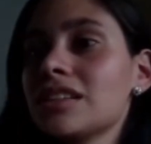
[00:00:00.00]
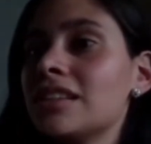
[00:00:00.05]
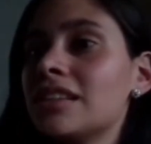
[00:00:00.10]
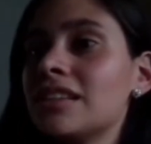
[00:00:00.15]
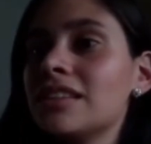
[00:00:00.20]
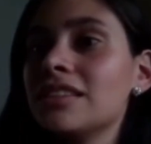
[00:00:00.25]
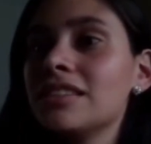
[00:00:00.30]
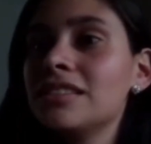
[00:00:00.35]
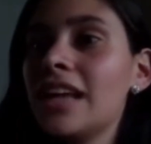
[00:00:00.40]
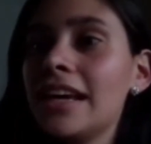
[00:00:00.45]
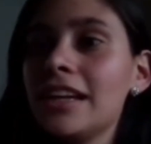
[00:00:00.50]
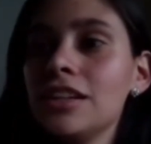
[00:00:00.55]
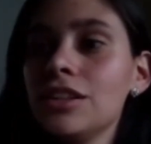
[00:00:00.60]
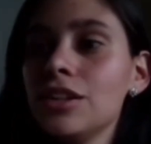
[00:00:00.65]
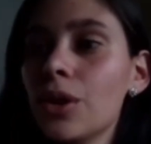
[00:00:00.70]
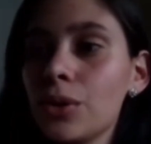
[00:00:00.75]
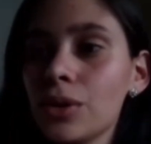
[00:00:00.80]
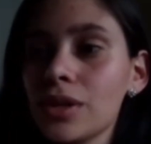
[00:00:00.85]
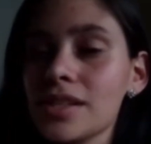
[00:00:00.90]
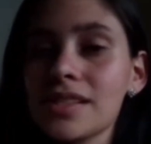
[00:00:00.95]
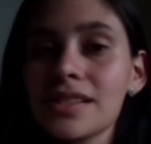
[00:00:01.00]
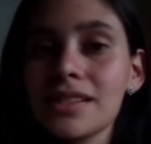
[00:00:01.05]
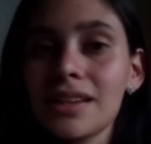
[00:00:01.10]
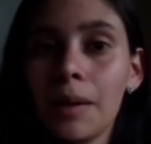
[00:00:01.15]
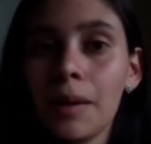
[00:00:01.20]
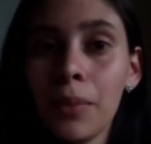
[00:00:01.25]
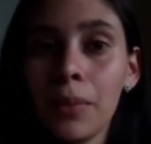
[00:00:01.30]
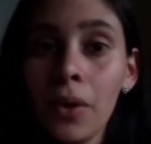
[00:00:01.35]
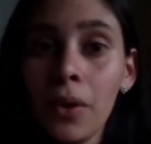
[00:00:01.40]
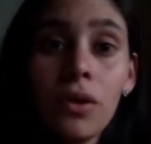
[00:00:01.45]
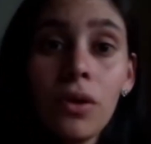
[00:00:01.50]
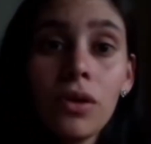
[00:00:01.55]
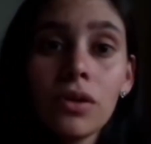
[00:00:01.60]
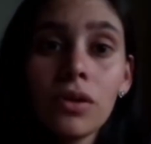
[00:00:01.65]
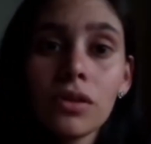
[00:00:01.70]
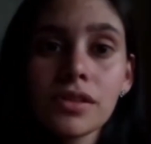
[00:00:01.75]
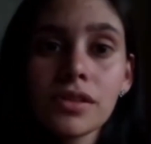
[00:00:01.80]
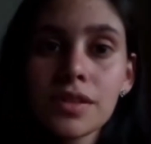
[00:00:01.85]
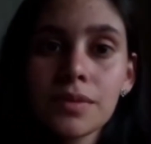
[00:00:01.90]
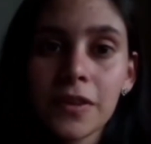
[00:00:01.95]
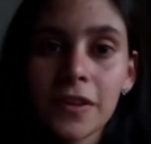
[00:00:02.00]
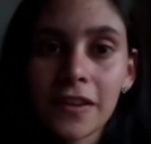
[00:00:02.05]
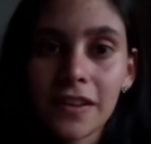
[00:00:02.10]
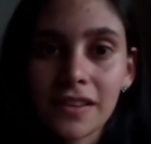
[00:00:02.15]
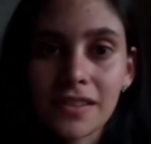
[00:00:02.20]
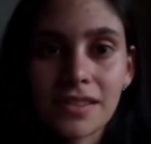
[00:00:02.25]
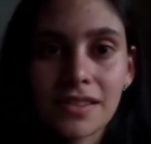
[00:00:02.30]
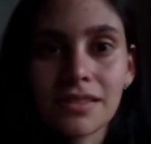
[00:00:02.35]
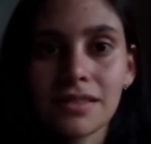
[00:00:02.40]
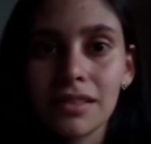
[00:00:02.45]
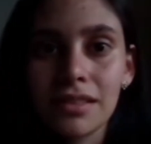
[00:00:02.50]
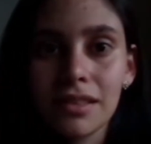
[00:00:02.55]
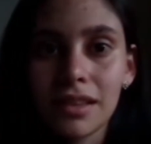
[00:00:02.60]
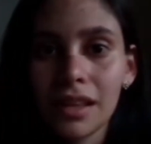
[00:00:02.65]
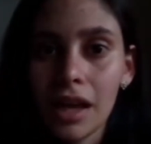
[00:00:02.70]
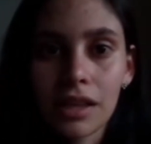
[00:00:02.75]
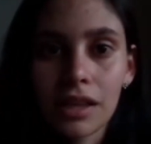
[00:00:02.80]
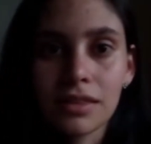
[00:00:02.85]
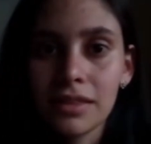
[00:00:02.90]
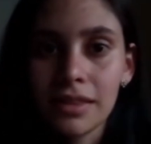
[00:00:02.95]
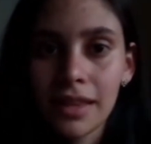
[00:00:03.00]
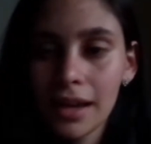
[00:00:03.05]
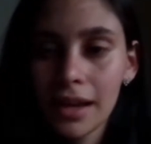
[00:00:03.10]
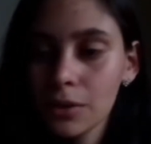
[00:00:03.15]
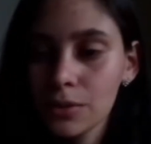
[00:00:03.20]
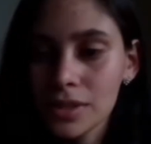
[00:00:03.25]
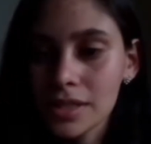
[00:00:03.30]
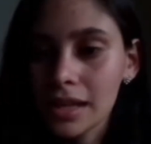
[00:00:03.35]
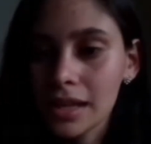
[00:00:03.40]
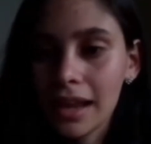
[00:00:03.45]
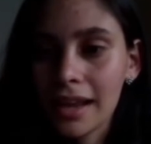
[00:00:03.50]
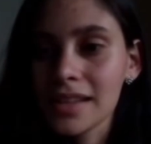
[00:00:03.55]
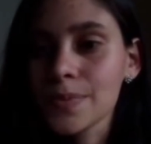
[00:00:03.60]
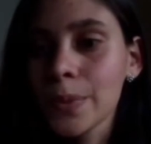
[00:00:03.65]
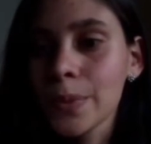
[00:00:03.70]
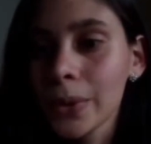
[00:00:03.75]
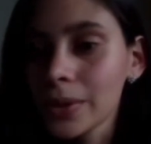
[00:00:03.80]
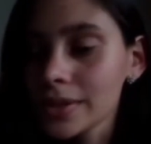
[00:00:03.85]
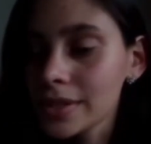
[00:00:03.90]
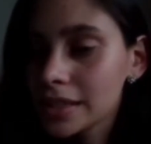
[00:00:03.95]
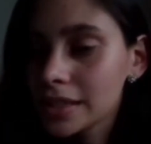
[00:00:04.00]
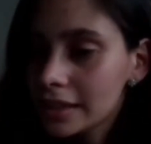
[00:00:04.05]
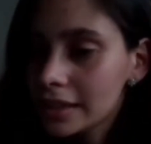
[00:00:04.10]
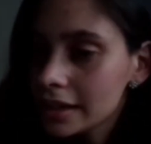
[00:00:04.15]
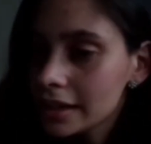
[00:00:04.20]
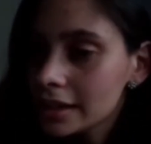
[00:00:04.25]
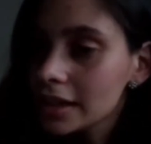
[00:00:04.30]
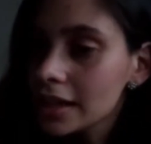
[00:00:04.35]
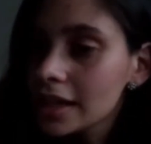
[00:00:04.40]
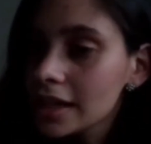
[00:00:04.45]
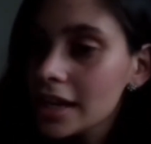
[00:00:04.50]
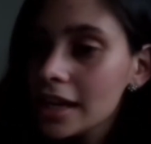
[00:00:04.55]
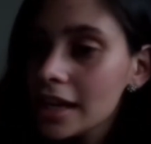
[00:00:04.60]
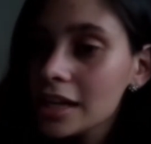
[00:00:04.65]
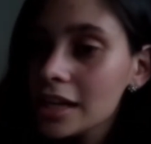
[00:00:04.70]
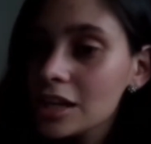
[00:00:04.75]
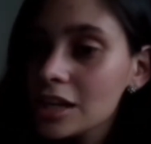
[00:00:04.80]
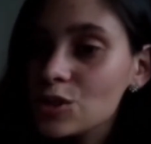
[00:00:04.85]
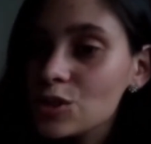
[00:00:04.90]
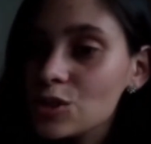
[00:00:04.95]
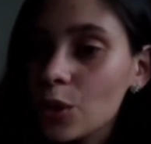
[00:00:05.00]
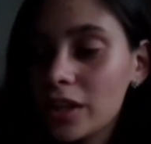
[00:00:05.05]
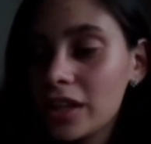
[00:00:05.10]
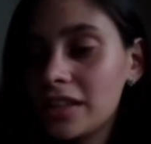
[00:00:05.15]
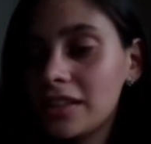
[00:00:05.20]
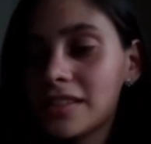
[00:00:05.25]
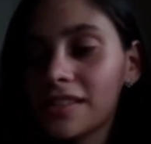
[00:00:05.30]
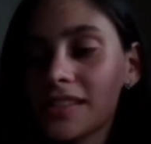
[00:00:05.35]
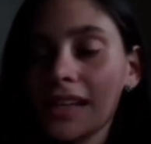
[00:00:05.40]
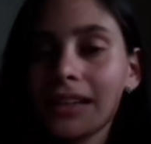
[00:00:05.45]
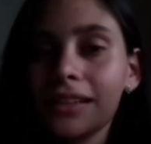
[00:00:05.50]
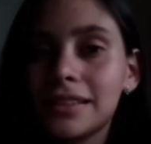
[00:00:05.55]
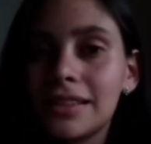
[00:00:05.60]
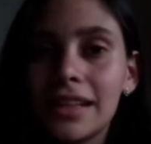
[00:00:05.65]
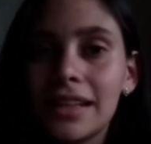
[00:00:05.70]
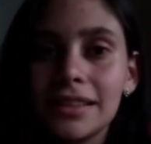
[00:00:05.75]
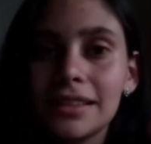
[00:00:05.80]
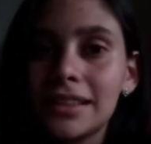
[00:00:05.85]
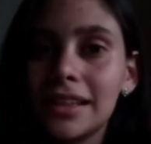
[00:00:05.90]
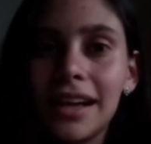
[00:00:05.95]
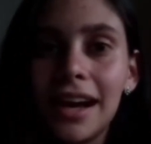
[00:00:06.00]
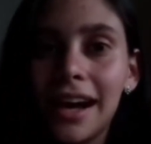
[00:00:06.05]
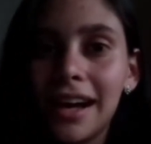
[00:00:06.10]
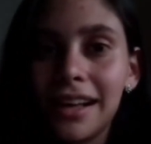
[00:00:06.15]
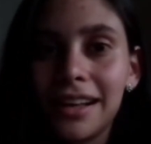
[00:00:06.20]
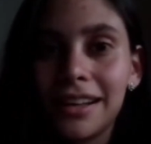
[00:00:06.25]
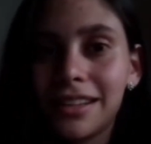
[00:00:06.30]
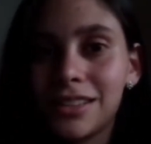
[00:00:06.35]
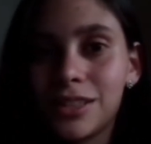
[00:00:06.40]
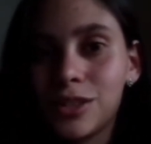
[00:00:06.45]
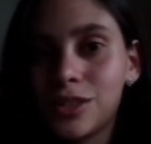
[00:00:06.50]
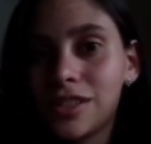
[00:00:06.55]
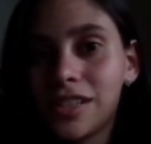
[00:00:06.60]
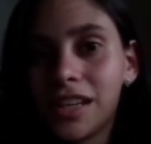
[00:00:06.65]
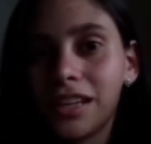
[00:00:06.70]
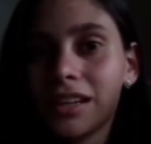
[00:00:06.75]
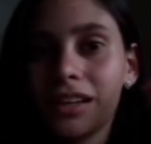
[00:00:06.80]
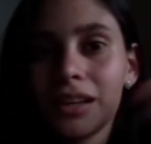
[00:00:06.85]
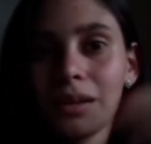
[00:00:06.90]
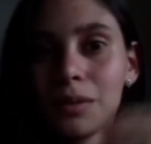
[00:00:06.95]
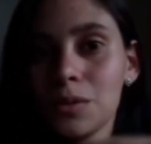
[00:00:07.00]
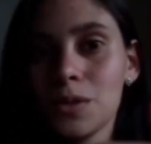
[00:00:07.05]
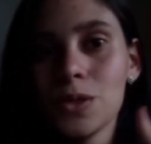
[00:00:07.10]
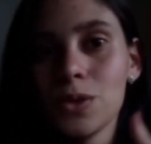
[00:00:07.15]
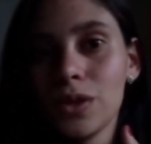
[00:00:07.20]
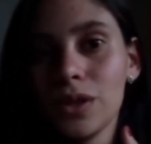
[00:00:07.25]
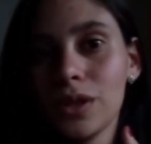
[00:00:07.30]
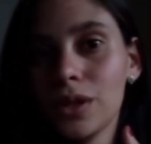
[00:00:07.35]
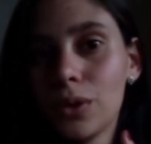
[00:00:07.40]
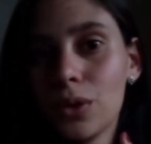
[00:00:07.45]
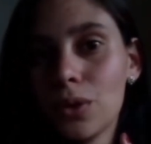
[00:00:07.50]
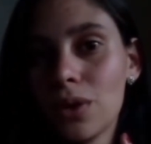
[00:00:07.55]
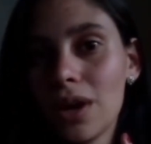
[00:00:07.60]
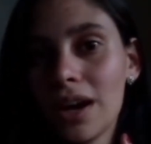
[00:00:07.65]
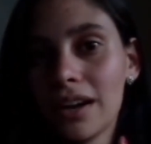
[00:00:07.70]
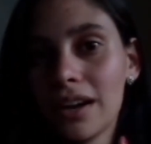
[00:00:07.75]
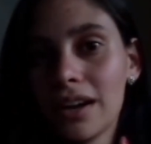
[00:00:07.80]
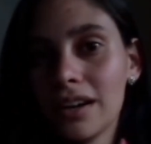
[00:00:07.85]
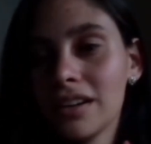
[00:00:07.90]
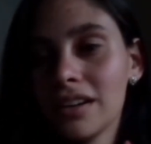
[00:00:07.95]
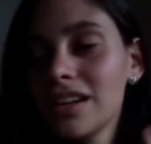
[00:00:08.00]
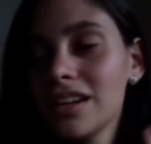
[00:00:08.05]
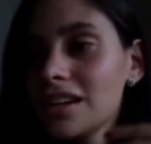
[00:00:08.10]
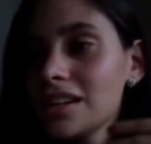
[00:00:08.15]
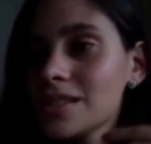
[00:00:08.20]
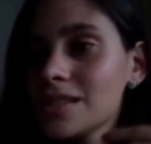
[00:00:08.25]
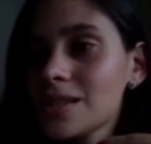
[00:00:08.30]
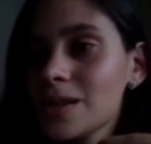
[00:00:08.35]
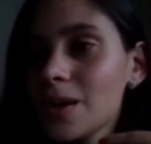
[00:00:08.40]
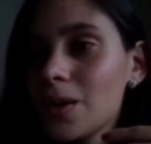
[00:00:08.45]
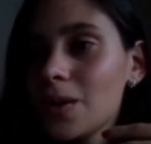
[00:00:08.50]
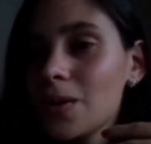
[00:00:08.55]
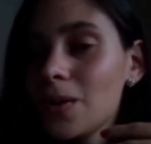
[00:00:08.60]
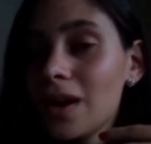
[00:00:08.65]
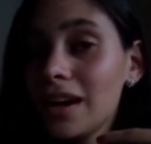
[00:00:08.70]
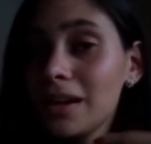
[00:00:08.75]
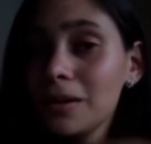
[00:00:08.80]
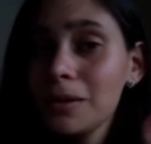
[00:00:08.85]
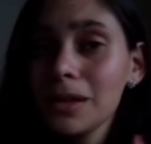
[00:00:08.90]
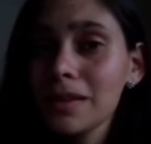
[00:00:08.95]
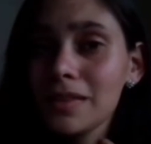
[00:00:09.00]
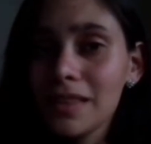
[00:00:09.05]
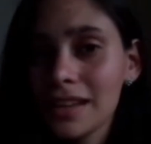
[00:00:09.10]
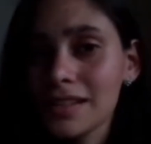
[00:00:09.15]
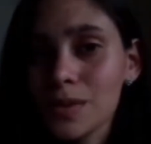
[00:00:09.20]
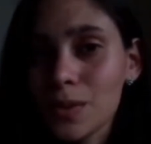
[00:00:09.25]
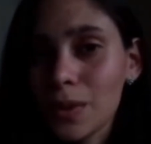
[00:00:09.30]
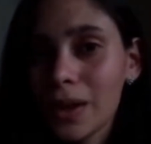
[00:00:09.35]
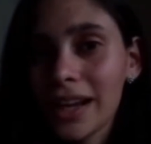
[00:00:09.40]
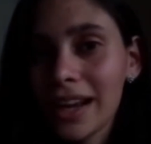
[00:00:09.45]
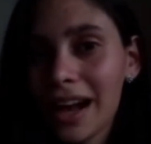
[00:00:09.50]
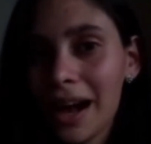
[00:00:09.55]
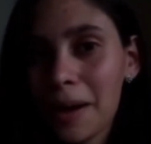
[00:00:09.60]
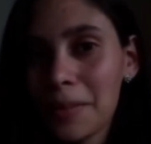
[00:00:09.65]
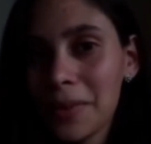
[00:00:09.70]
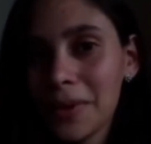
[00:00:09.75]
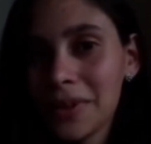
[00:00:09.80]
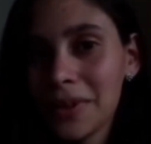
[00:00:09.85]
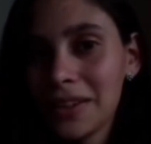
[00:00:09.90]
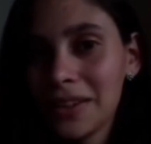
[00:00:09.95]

they noticed a pulse because there was a last pulse in there, so they decided that they had to take him to the OR. So I believe that's what's happening.